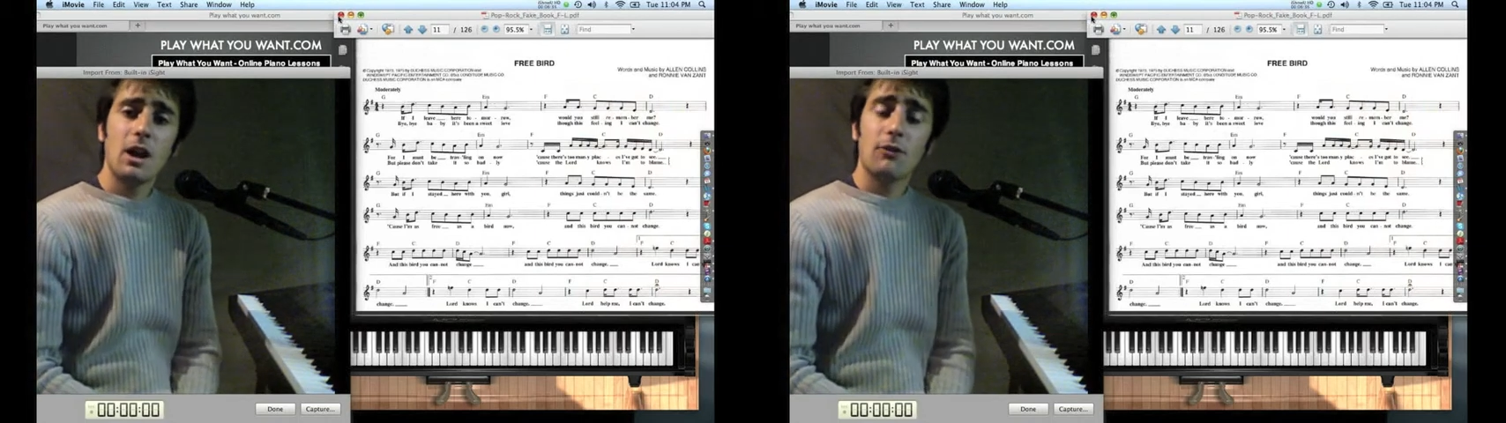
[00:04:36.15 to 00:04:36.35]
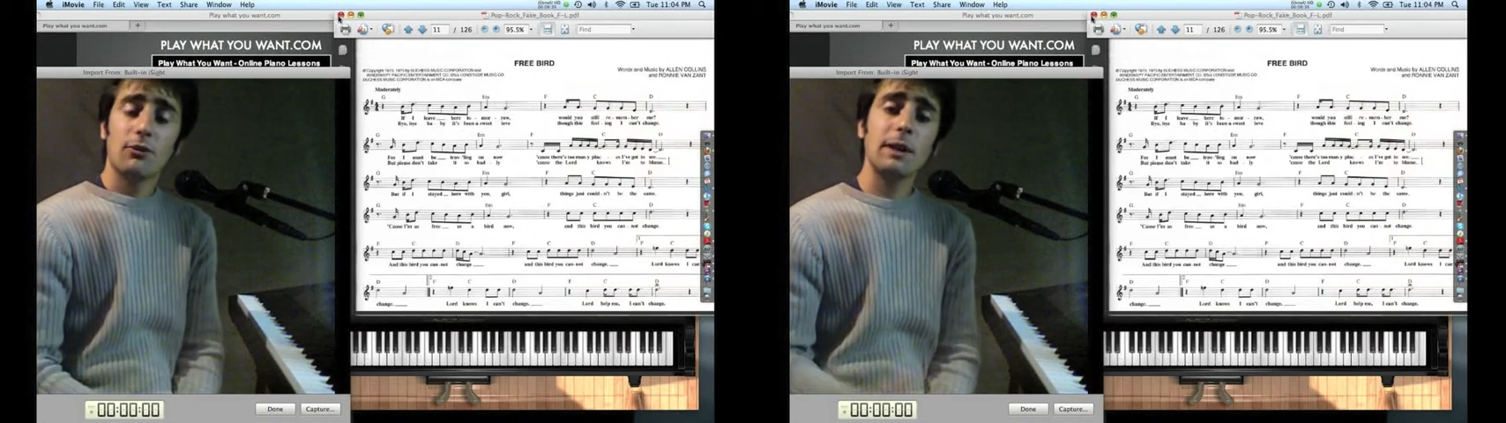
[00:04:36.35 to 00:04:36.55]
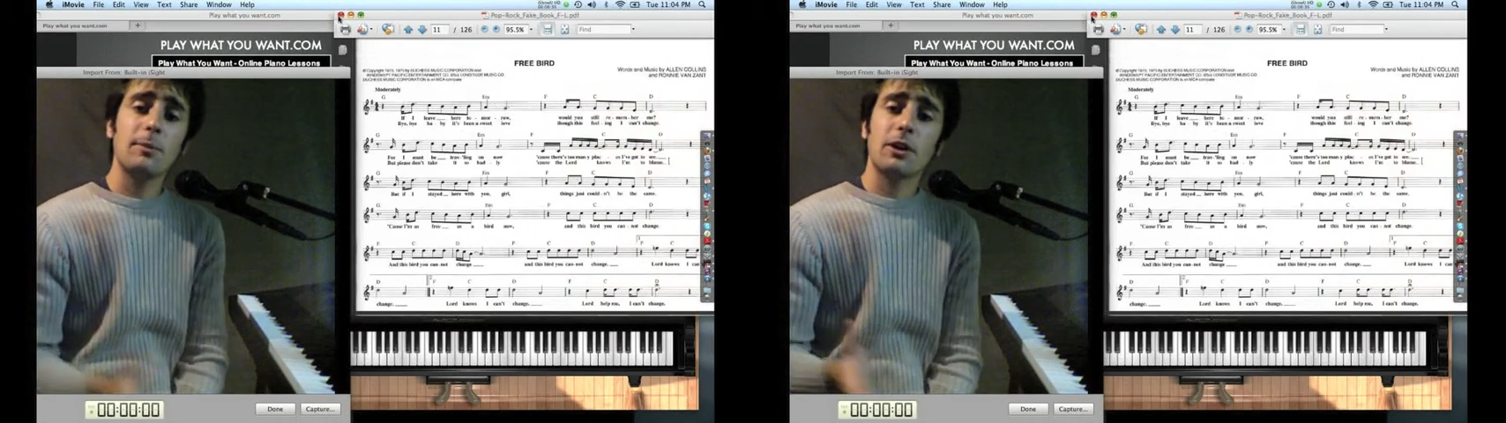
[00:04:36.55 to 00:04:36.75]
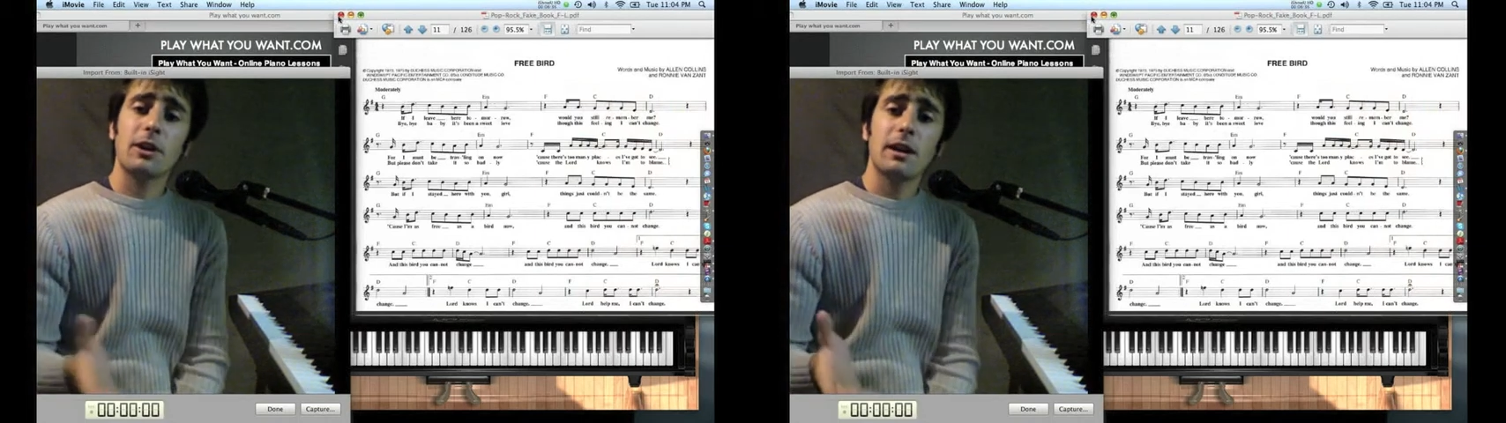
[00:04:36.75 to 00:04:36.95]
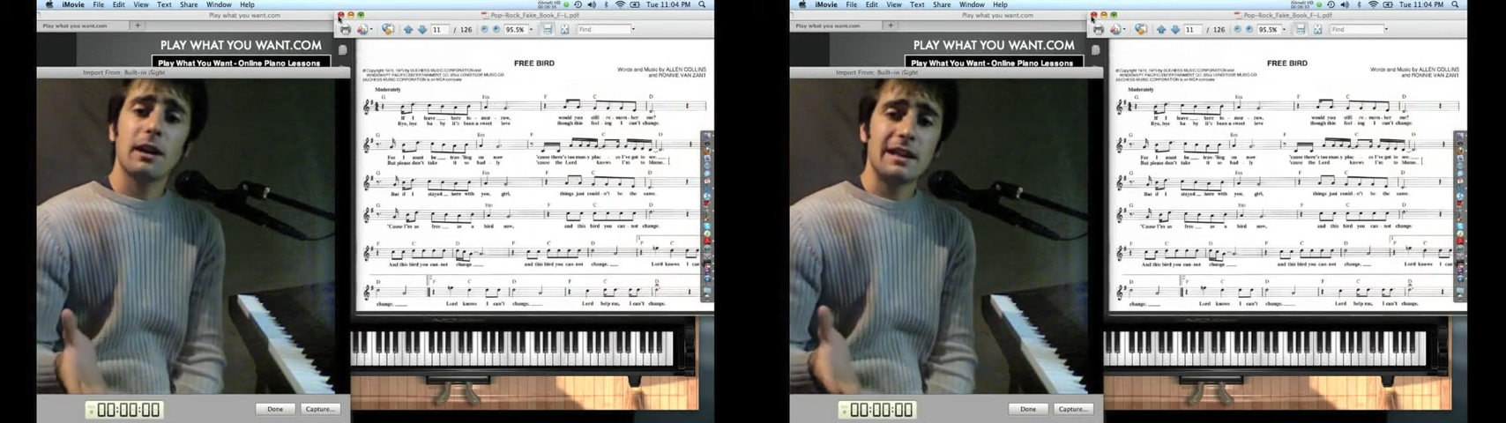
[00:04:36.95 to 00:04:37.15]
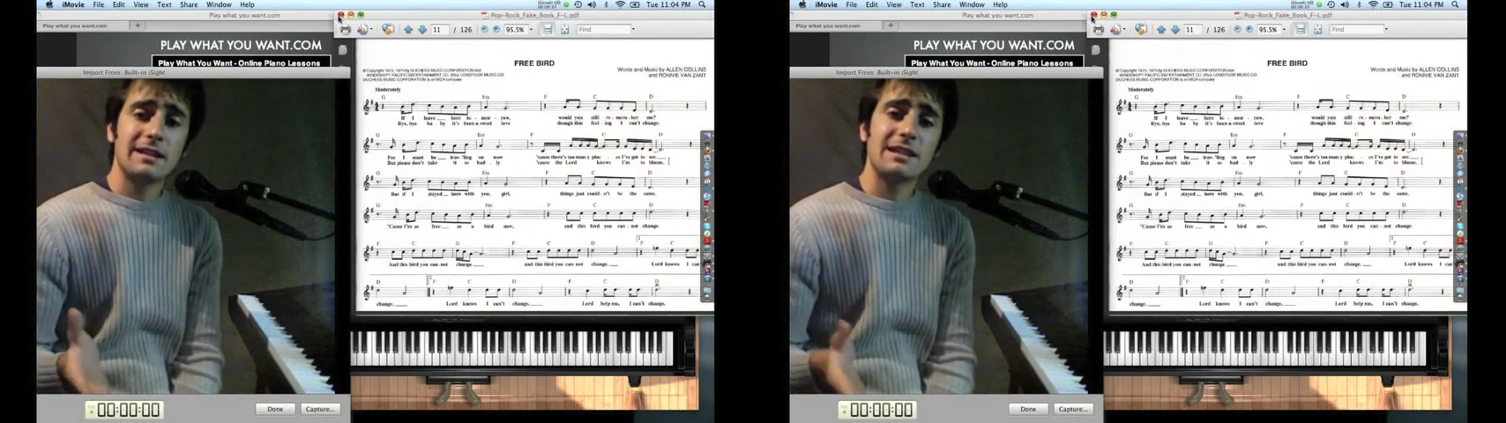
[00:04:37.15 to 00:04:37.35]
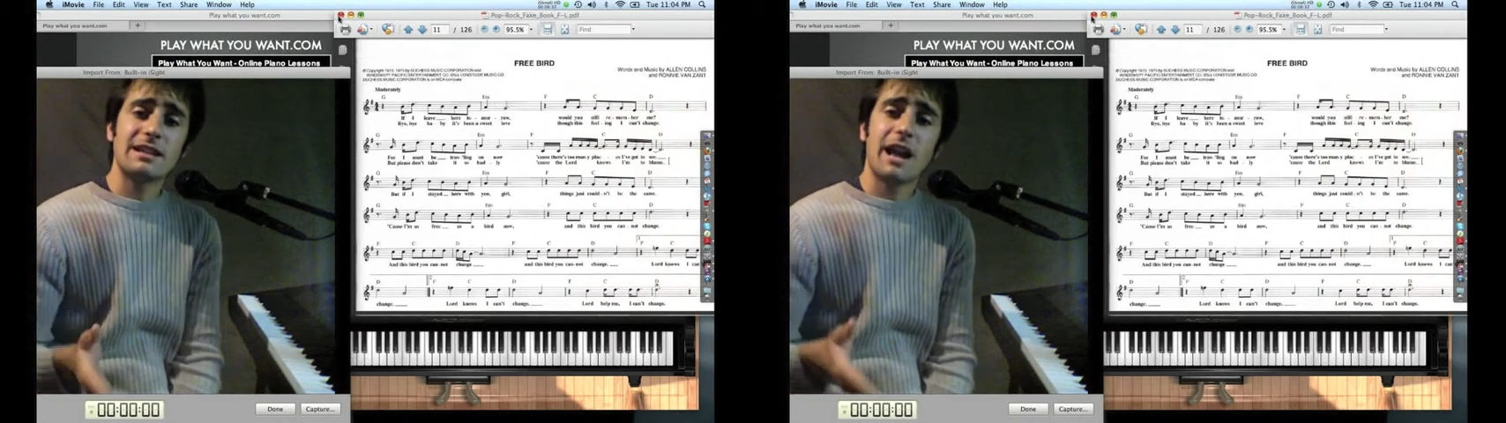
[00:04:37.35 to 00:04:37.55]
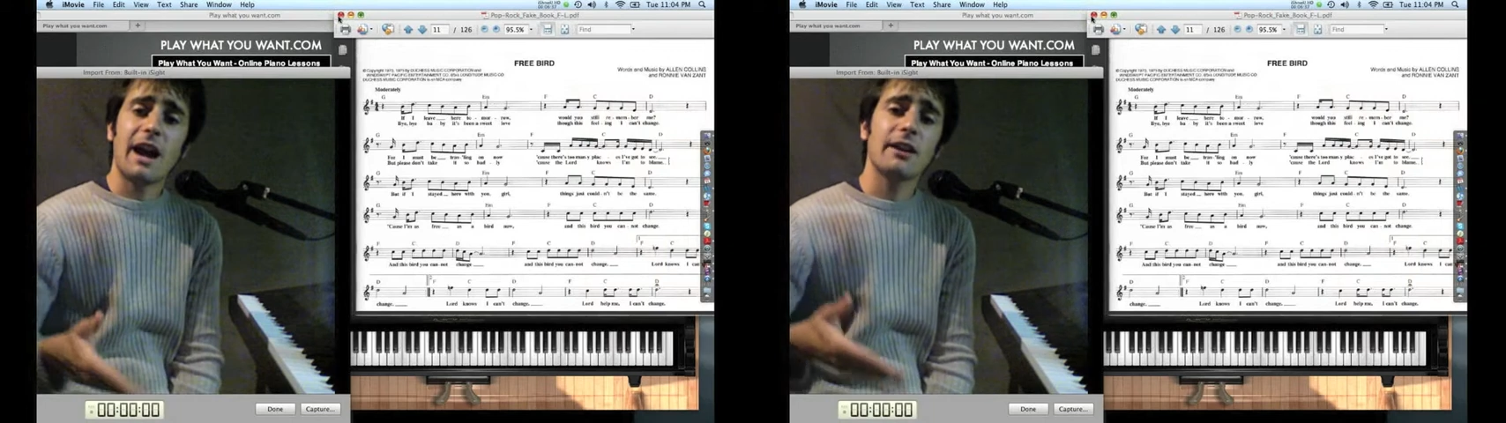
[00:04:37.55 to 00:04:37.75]
Freebird is
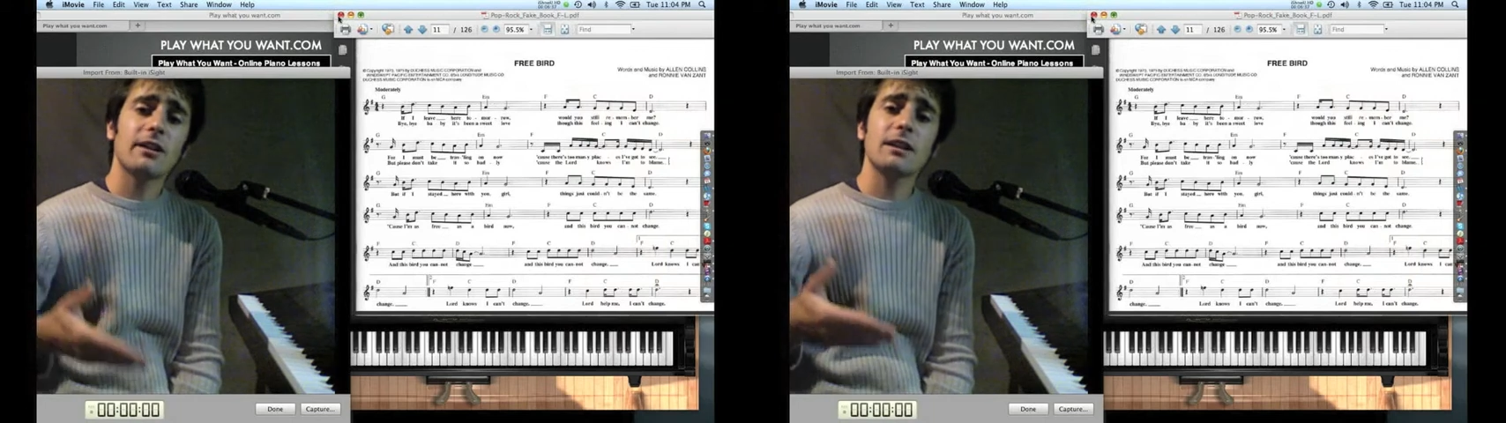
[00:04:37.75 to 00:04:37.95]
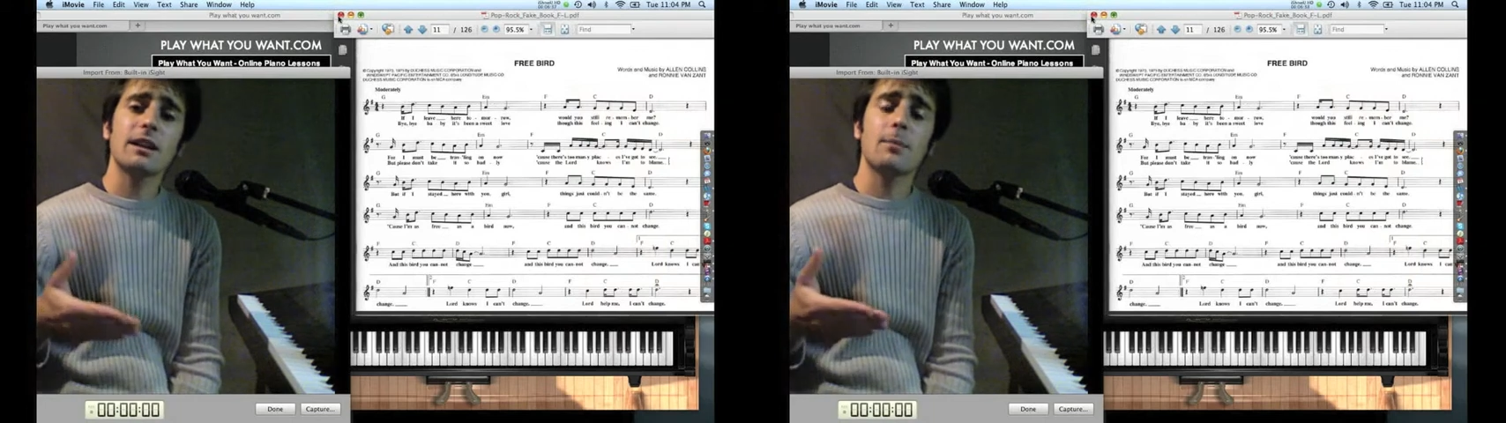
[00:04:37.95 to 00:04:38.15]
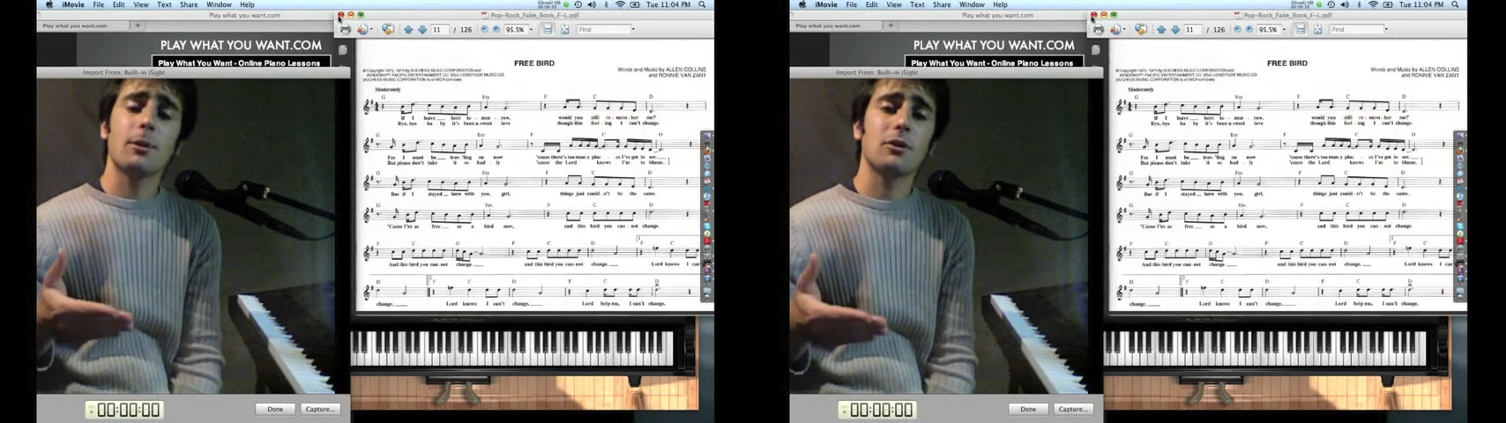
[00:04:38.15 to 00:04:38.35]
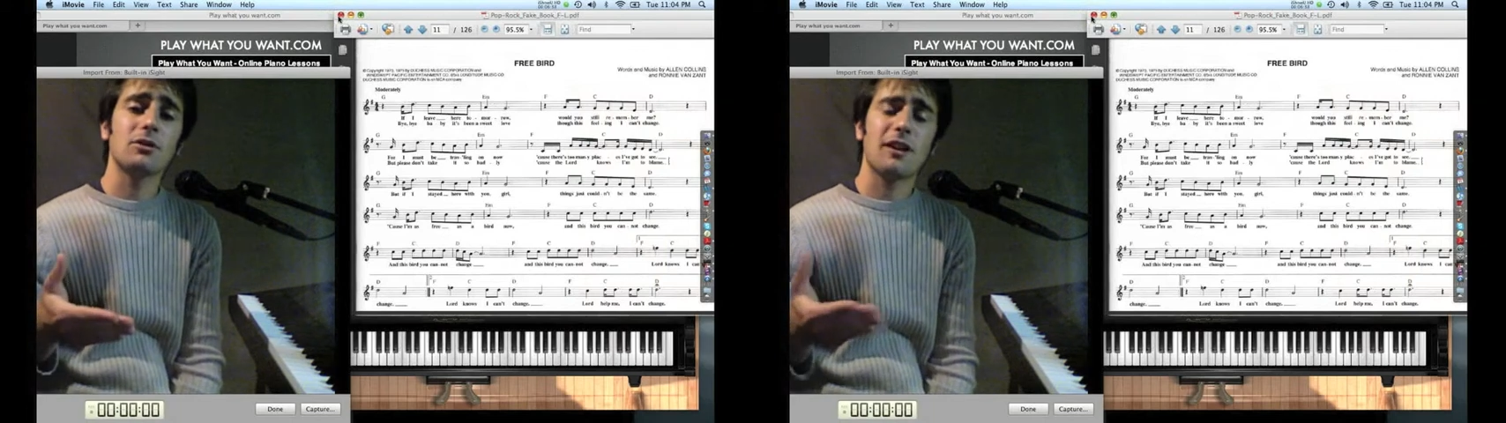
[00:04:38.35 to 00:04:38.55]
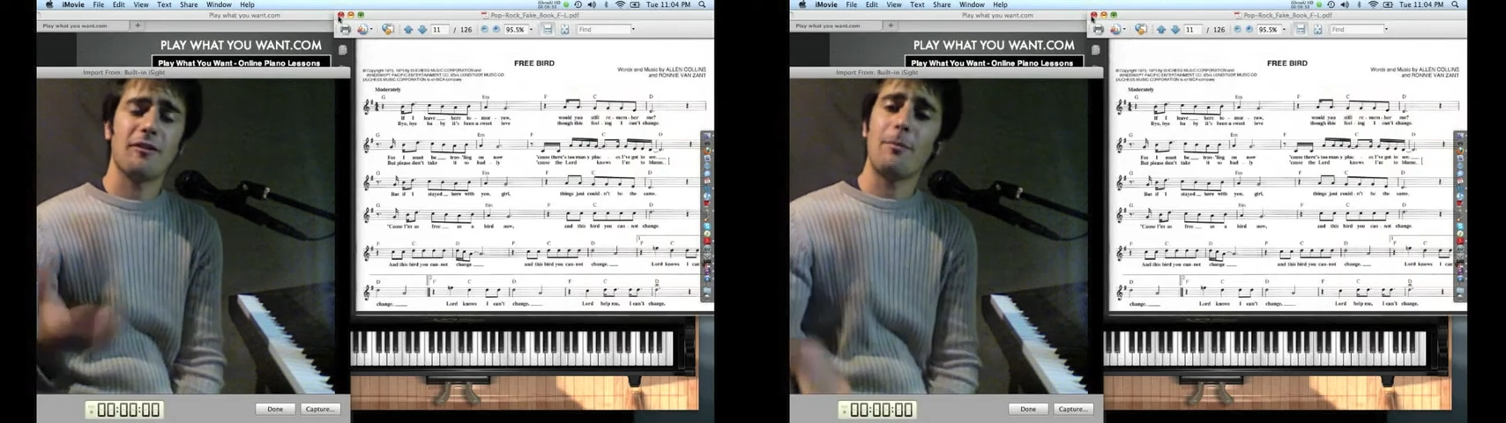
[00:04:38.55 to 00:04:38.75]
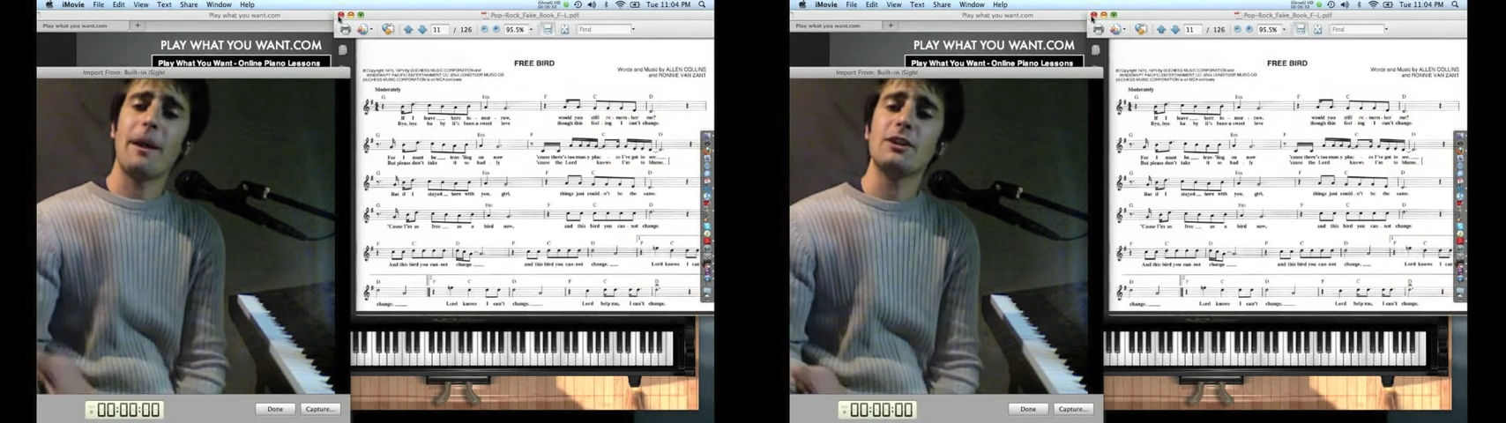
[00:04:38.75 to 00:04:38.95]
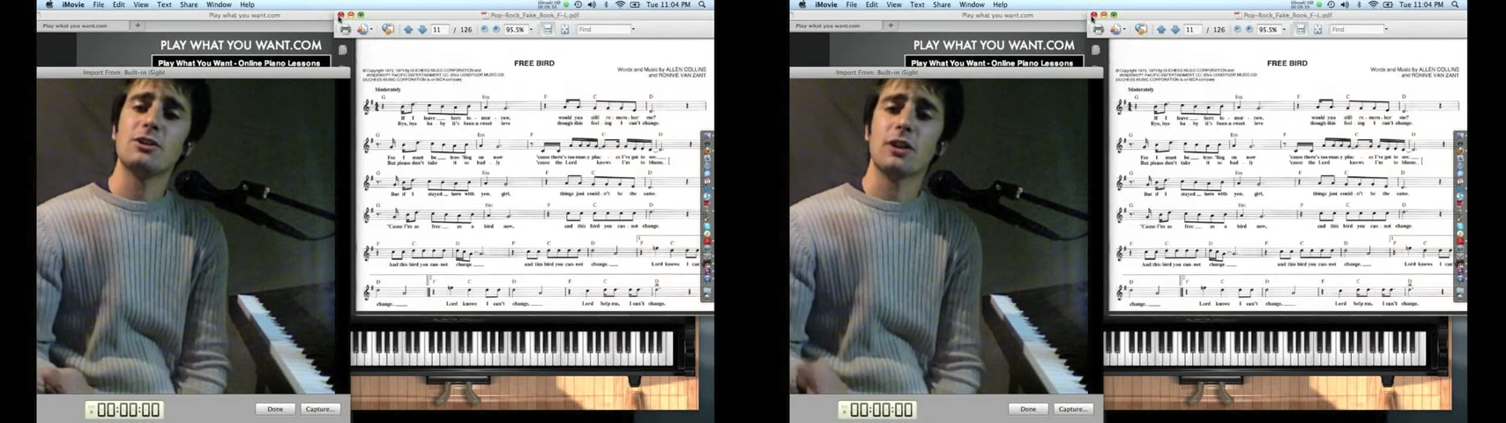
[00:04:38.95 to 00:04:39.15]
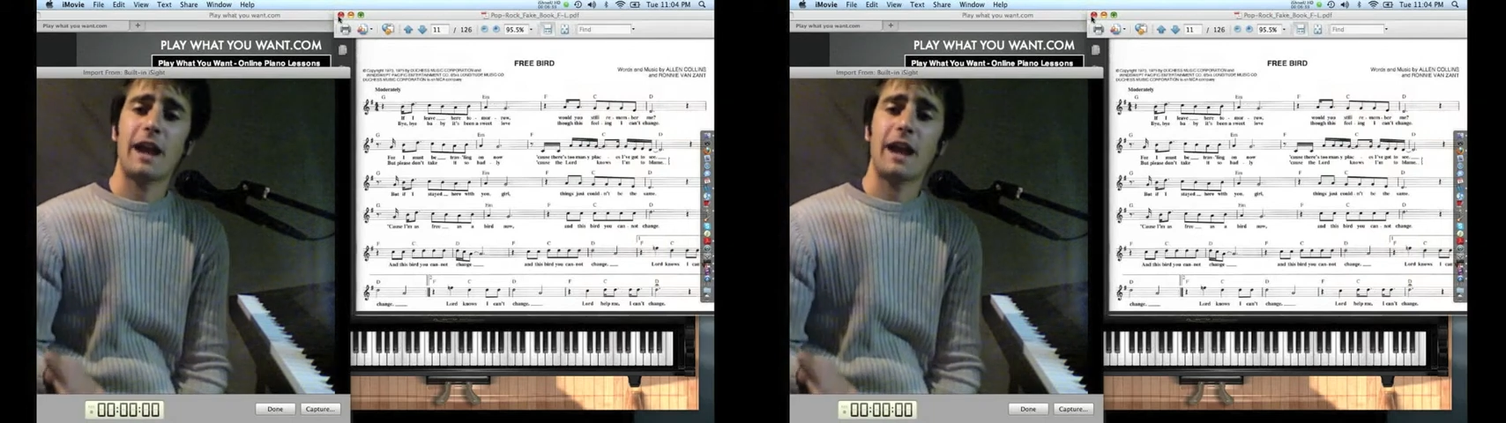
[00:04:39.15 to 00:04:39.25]
entirely composed of major